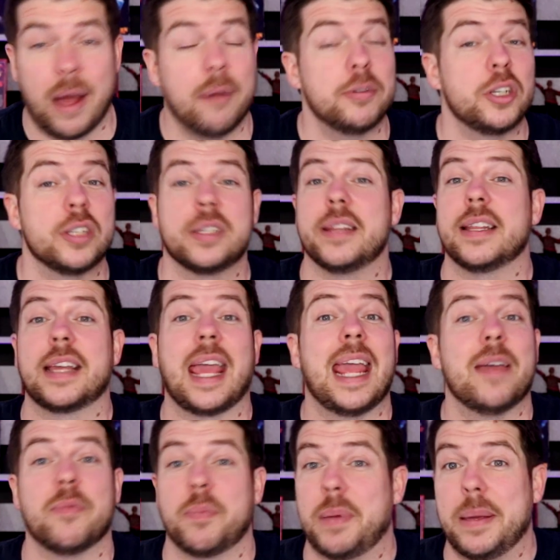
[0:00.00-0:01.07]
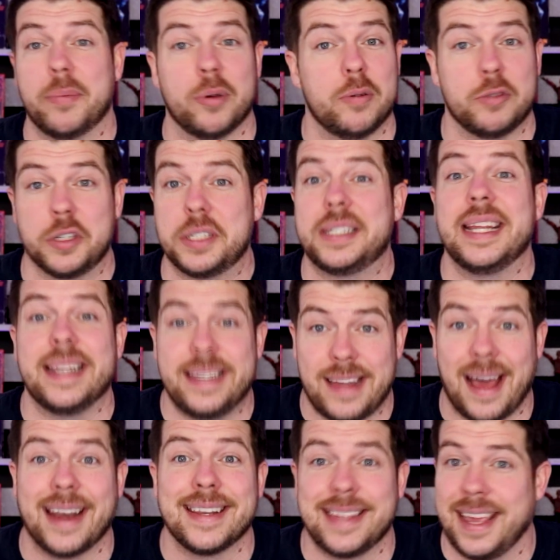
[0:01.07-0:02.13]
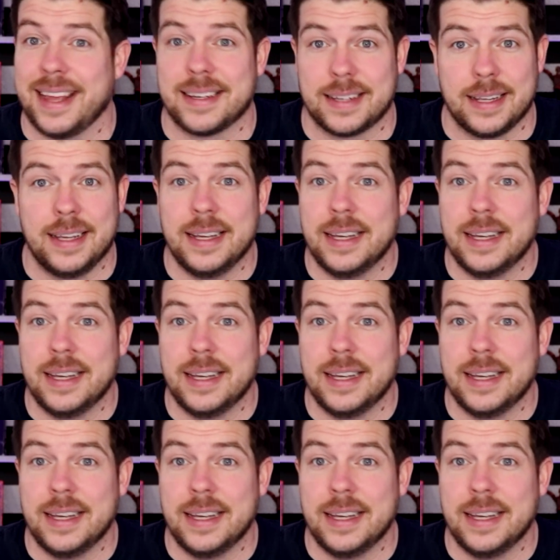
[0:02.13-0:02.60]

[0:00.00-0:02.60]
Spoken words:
I was just in the camp of people who just did not get.